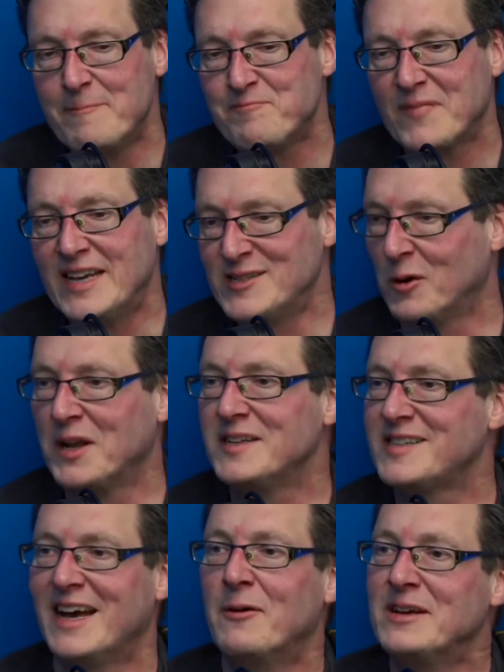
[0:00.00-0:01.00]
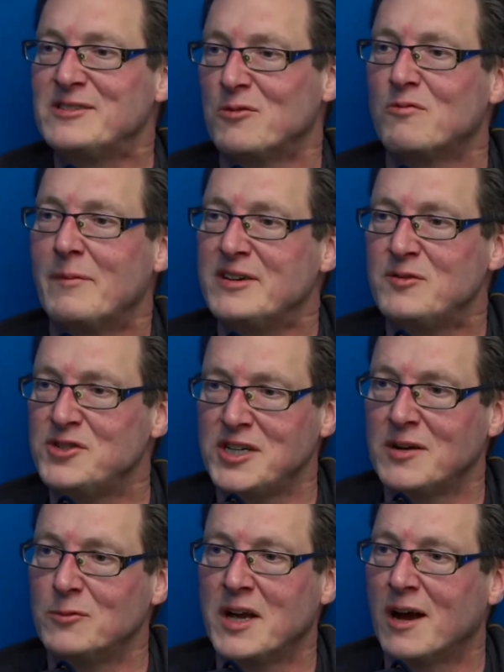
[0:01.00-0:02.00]
He's not going to say, oh, it's all rubbish, we should
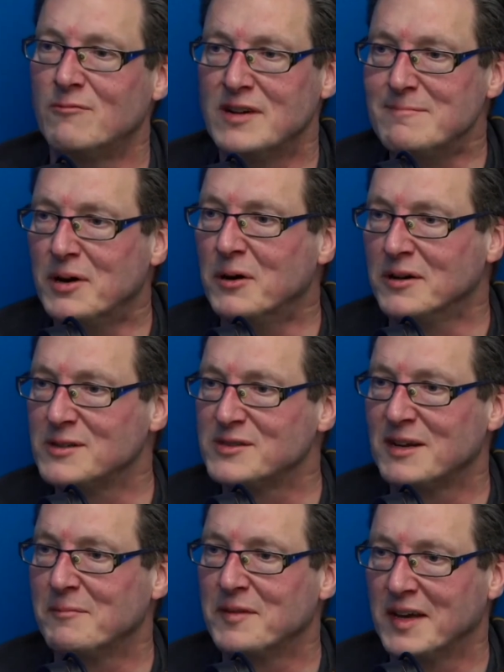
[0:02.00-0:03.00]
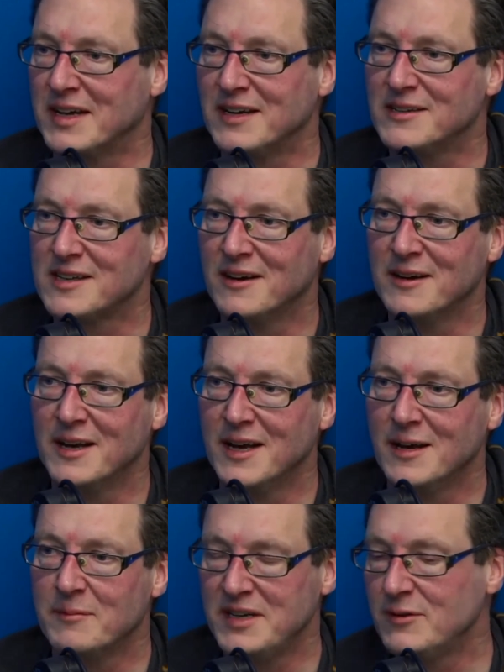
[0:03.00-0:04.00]
all go and read books or something. So,
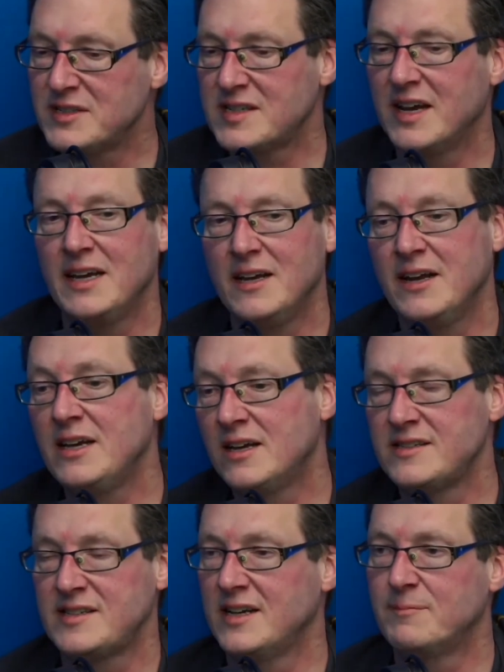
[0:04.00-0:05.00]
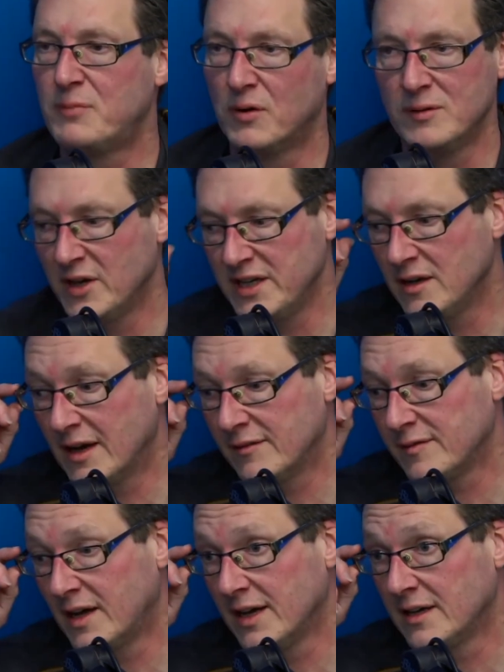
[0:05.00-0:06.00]
but he was saying, he could see a point where you
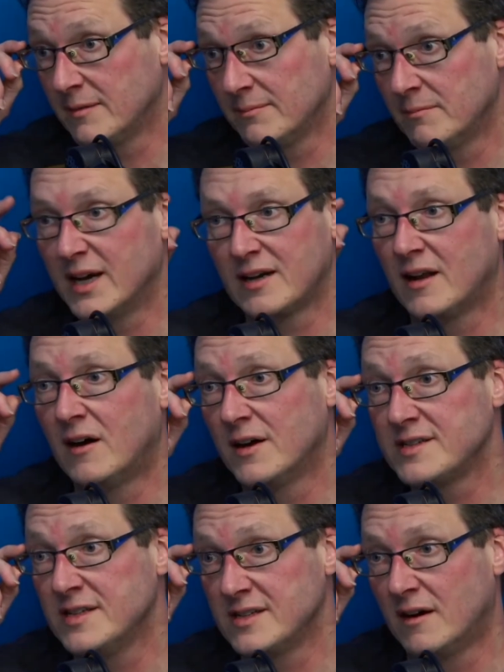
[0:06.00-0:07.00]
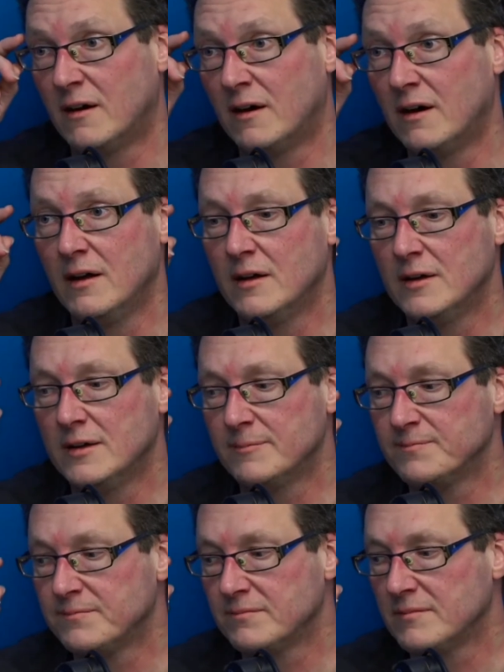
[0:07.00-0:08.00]
have, like, my glasses are
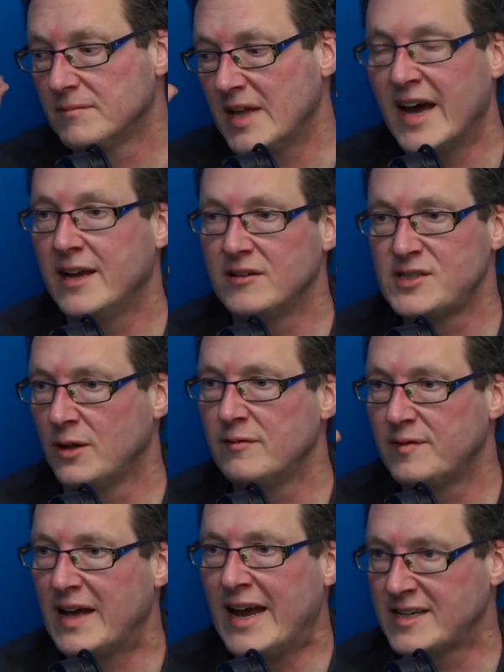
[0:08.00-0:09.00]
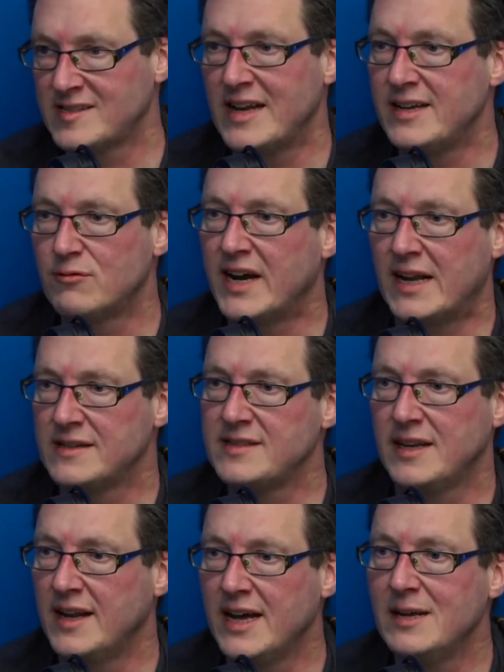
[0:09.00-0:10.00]
a sort of extended
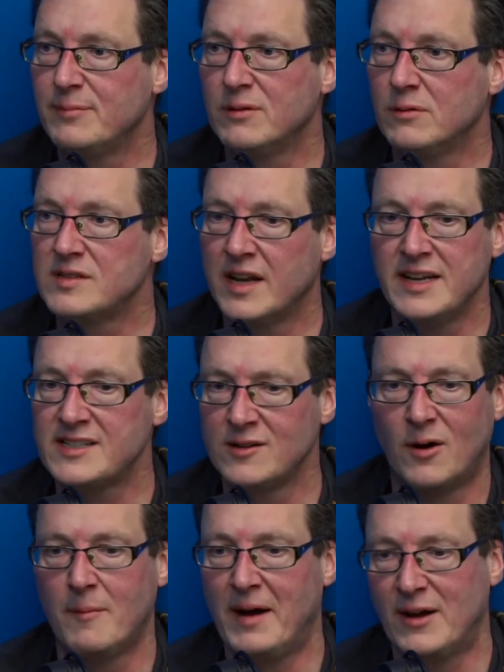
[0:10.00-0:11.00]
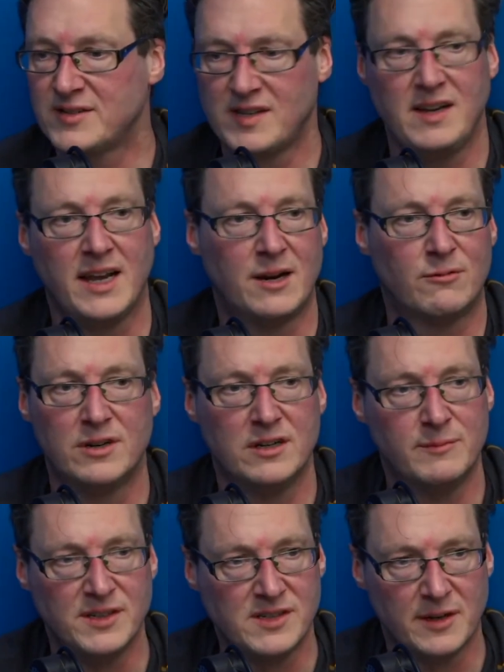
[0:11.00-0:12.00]
reality enabled, and it's not about sitting in a
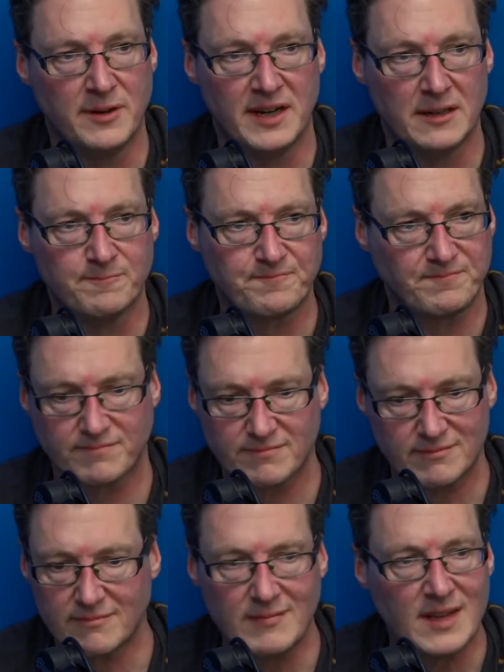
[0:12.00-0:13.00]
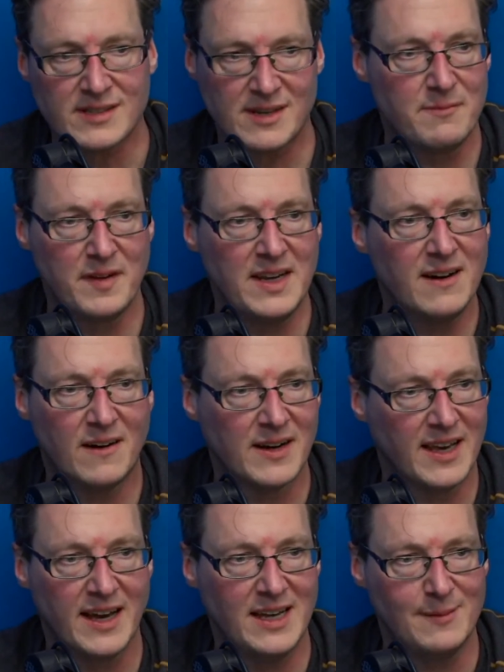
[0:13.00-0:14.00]
room and doing some VR
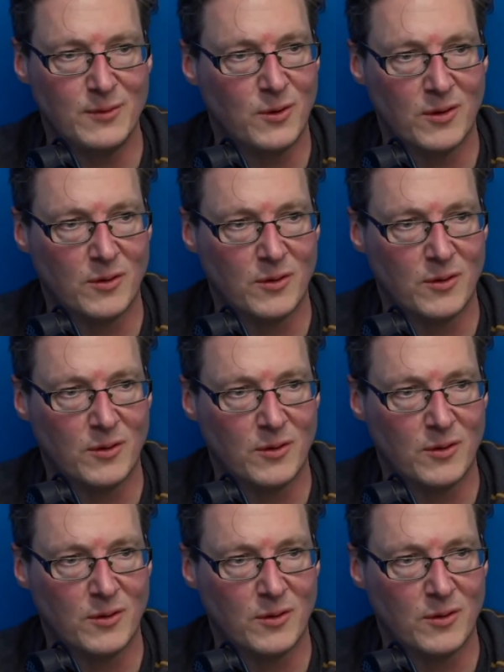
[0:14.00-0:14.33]
game or